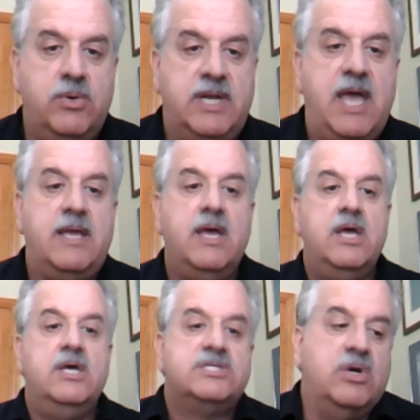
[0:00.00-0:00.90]
Q&A.
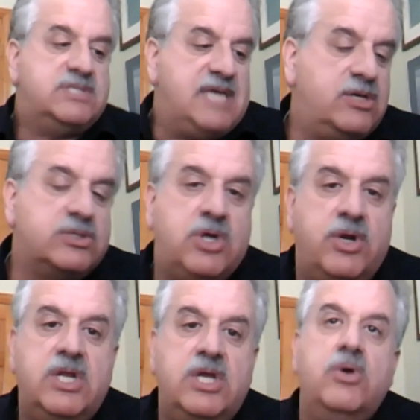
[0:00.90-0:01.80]
So Daniel,
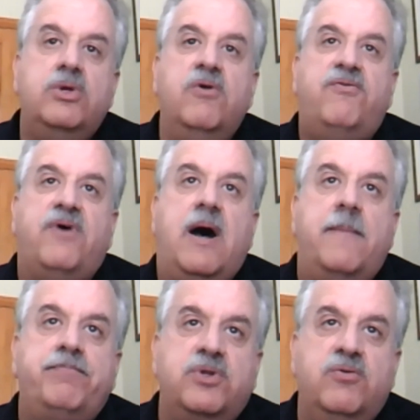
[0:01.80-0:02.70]
turning to you,
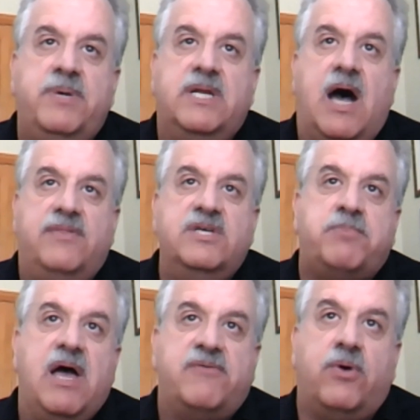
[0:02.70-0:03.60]
you've been on this
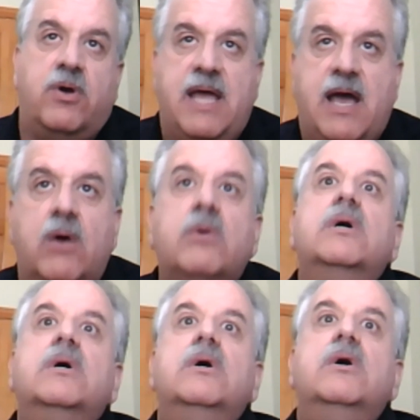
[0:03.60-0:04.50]
platform
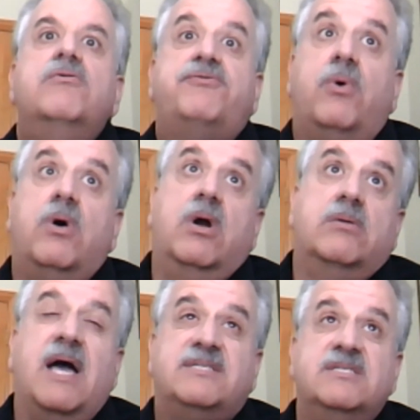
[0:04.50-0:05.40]
now
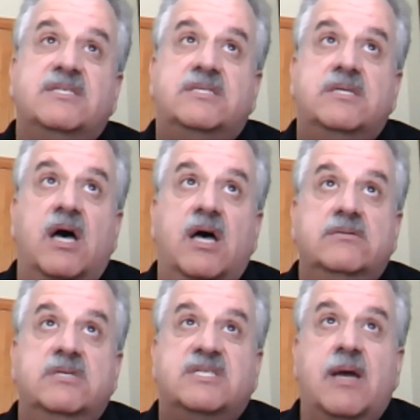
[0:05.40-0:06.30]
for since
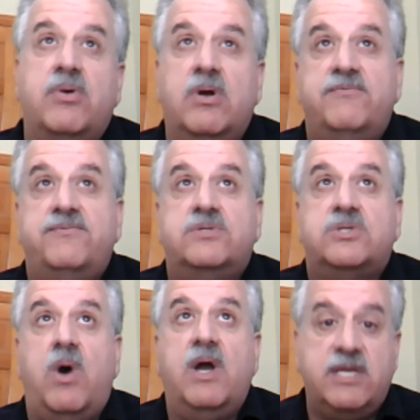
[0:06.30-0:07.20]
December of
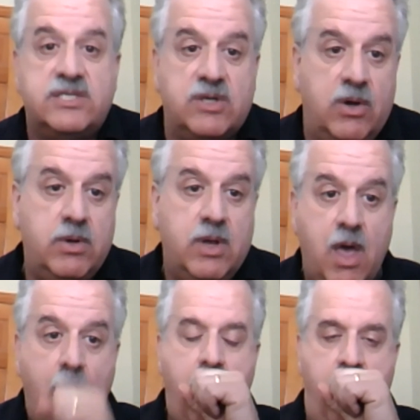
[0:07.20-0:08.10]
20, so
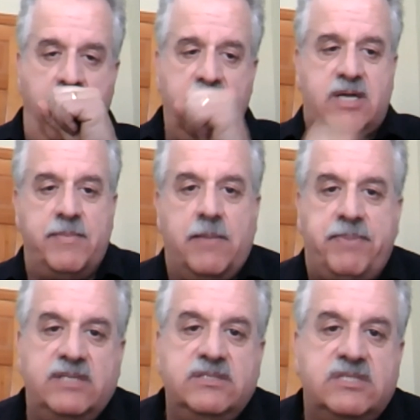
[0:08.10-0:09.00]
coming
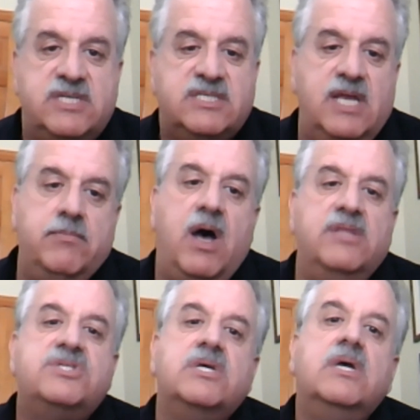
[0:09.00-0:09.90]
up on 16
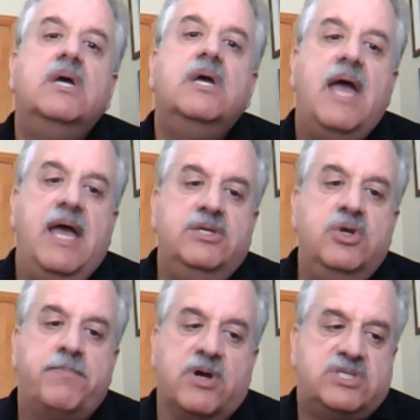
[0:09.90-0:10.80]
months, and
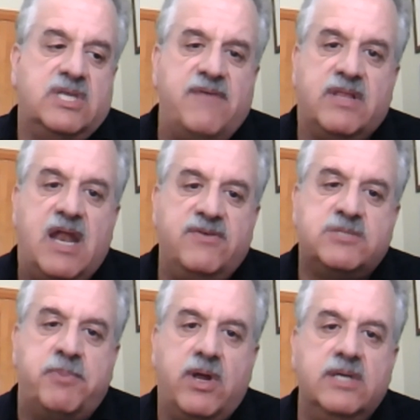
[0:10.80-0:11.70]
you personally have a lot of
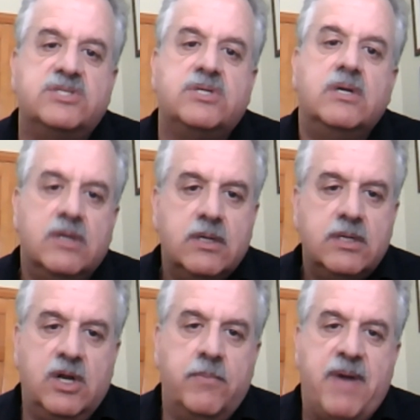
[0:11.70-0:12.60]
experience,
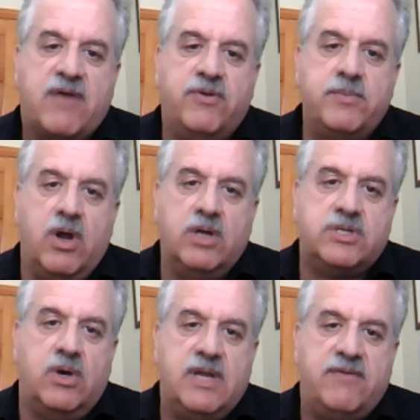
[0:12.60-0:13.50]
back from your
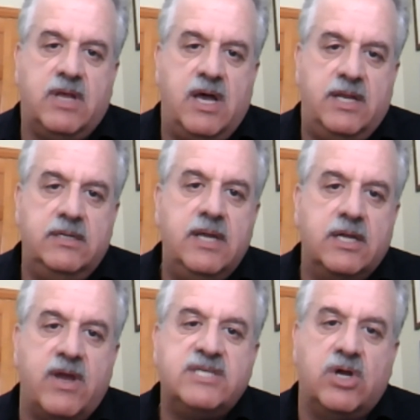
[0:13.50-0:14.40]
Arstone, Avalon, and
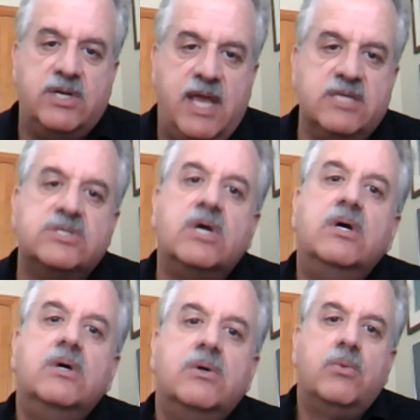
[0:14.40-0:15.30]
Greystar days
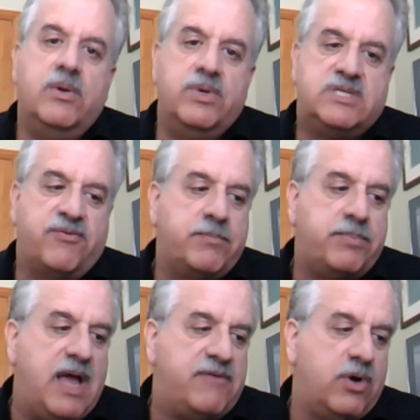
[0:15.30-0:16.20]
with
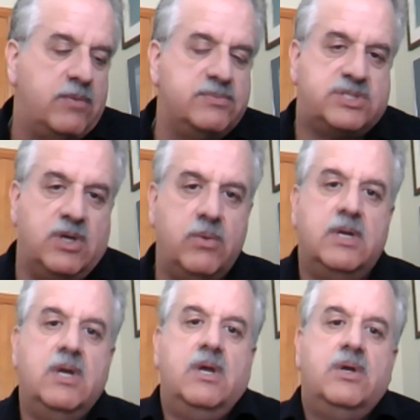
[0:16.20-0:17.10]
different platforms.
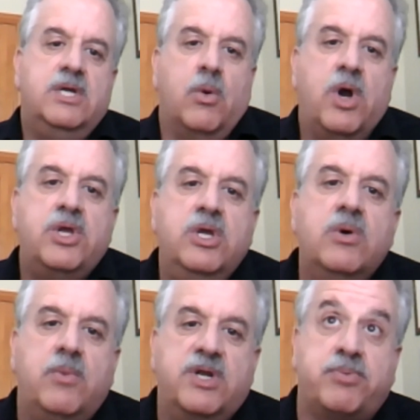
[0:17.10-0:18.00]
So, what are
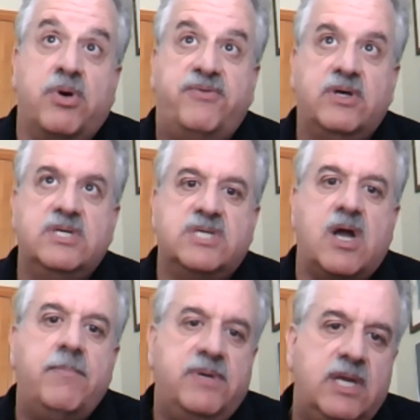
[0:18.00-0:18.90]
you and what is Brookfield as a
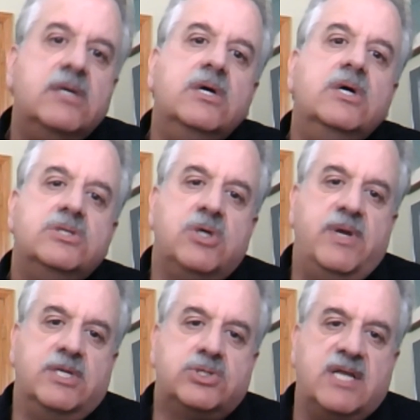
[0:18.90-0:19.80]
company
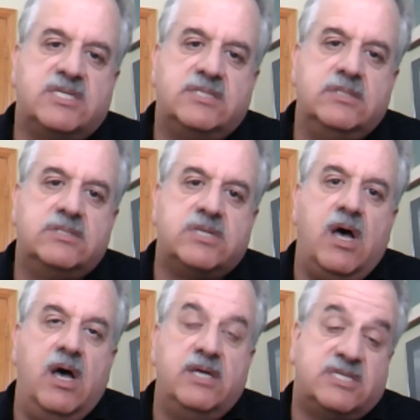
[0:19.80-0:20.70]
doing to try to
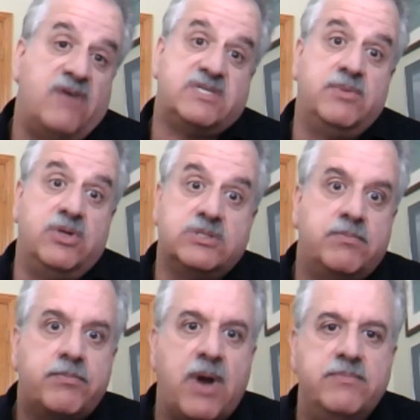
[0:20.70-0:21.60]
solve some of those
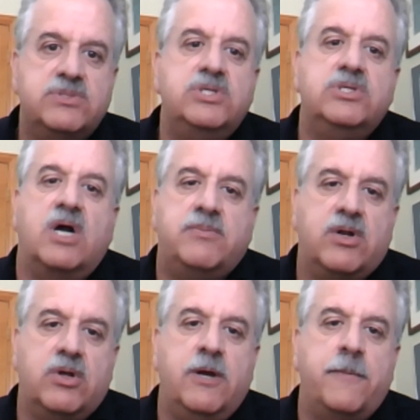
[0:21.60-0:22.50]
problems that you talked
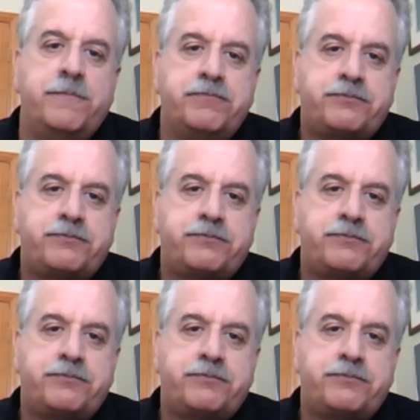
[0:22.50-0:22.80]
about earlier?